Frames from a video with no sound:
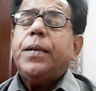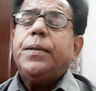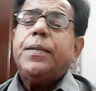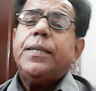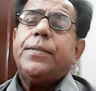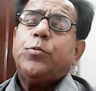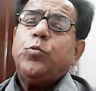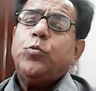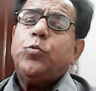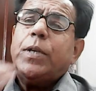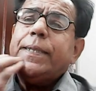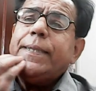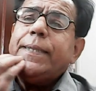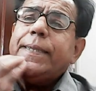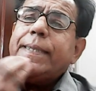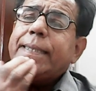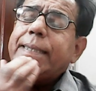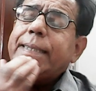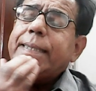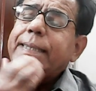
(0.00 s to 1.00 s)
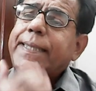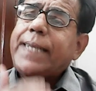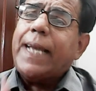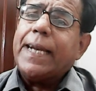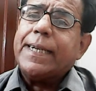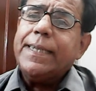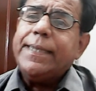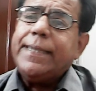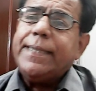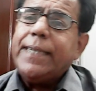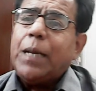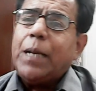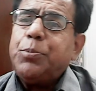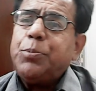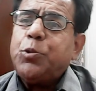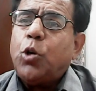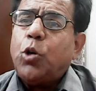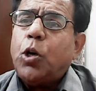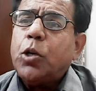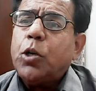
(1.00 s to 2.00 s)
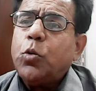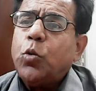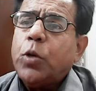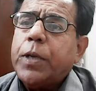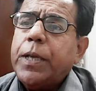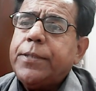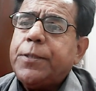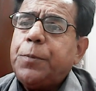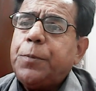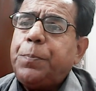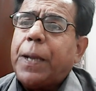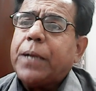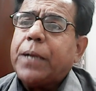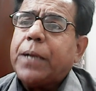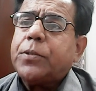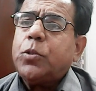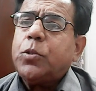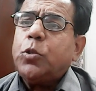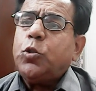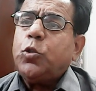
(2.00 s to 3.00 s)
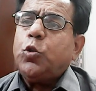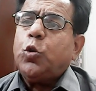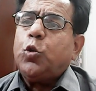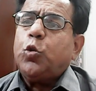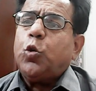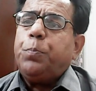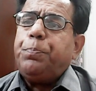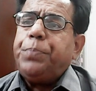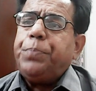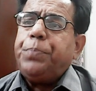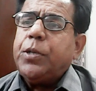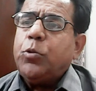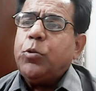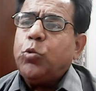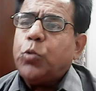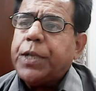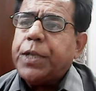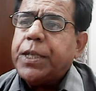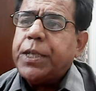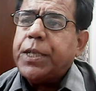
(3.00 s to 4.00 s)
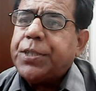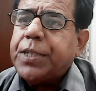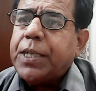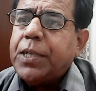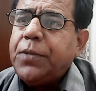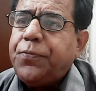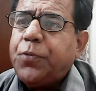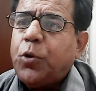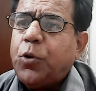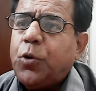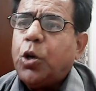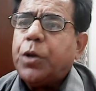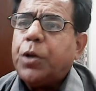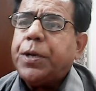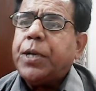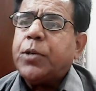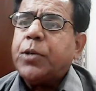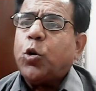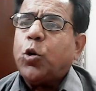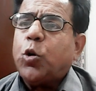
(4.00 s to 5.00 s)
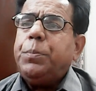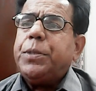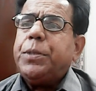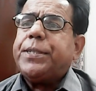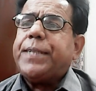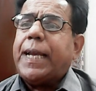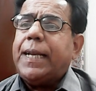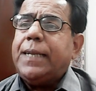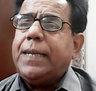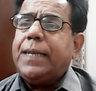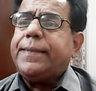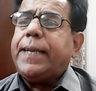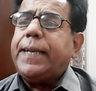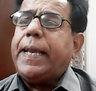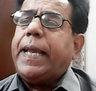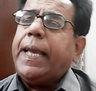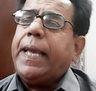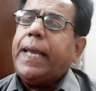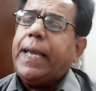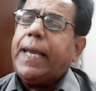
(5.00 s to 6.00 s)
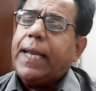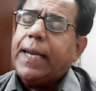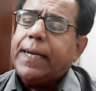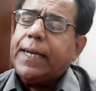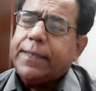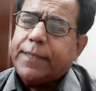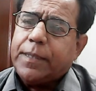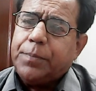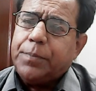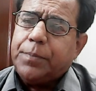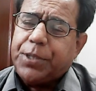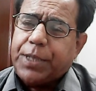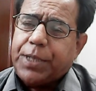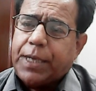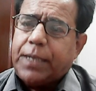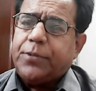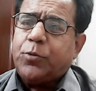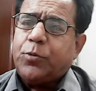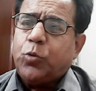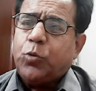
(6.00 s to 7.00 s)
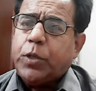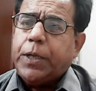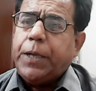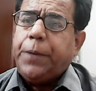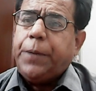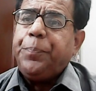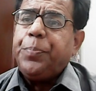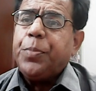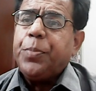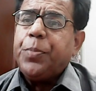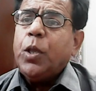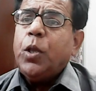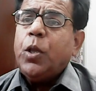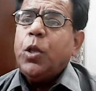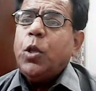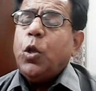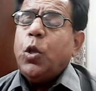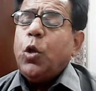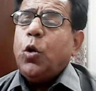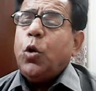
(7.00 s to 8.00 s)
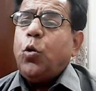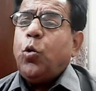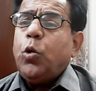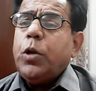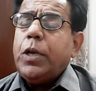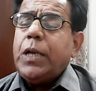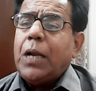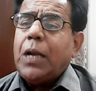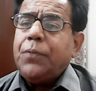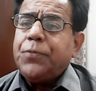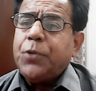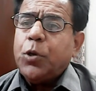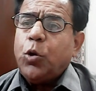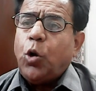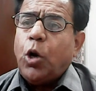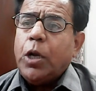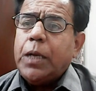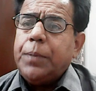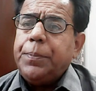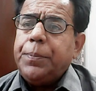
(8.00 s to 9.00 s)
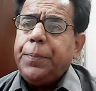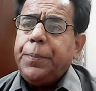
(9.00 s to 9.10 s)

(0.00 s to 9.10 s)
students, this is second snapshot. Okay, spectroscopic notation for atomic shells and subshells. Okay, on left column